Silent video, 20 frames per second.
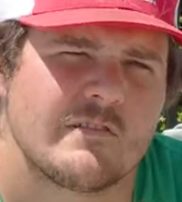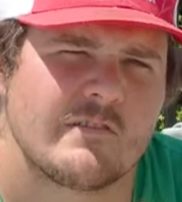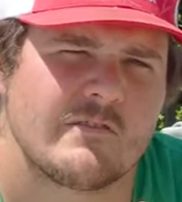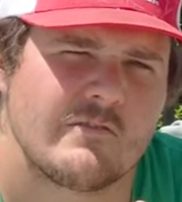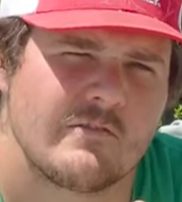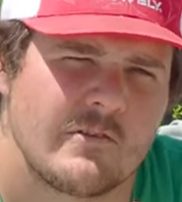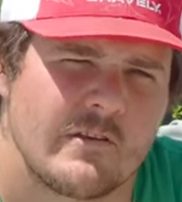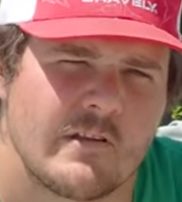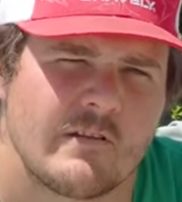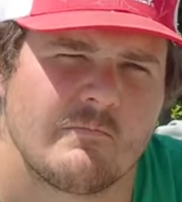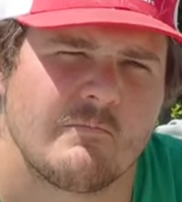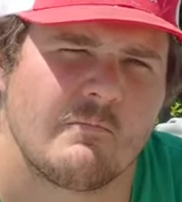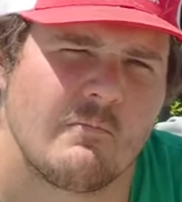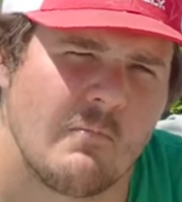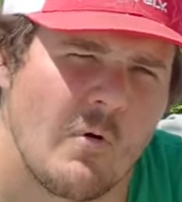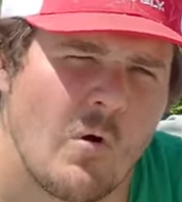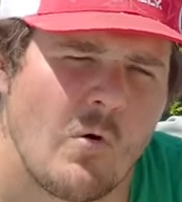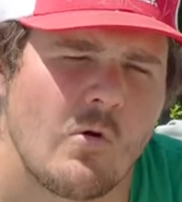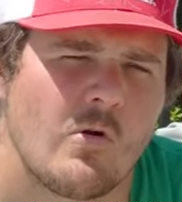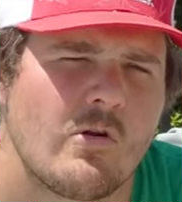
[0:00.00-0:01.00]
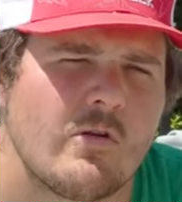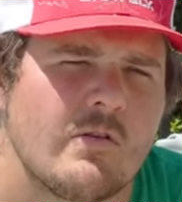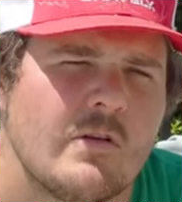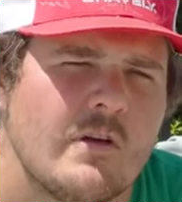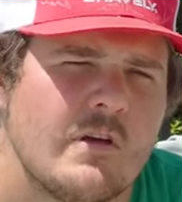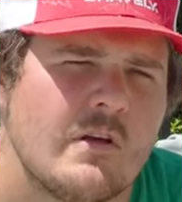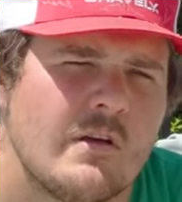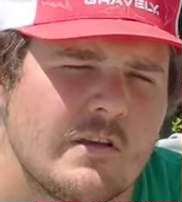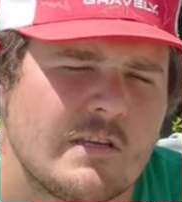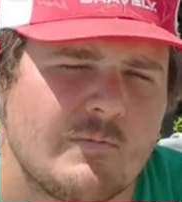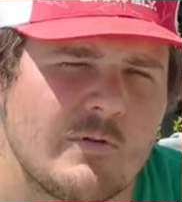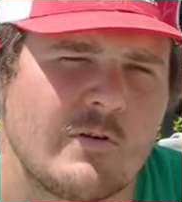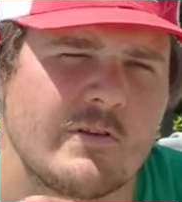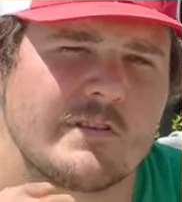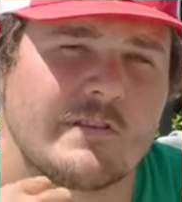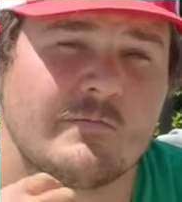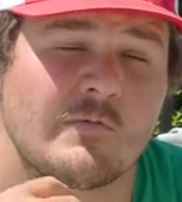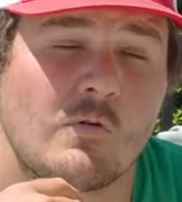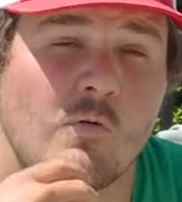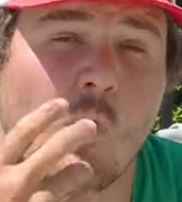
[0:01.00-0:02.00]
and you get more
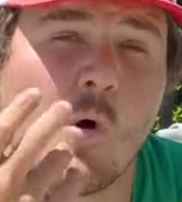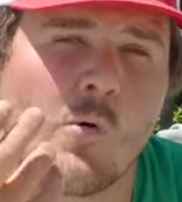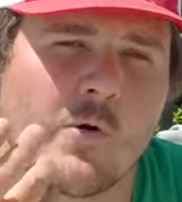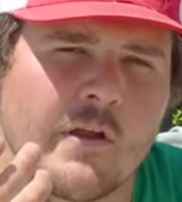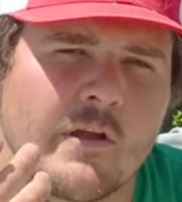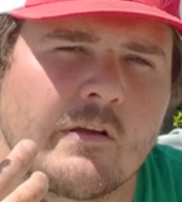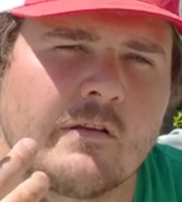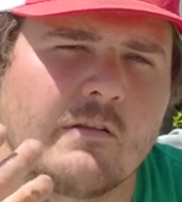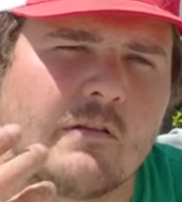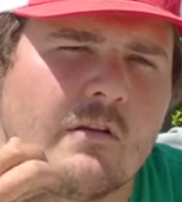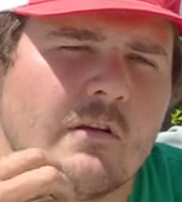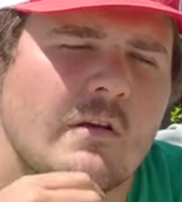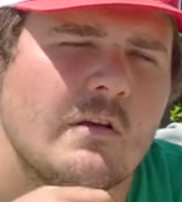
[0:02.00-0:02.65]
experience in quoting,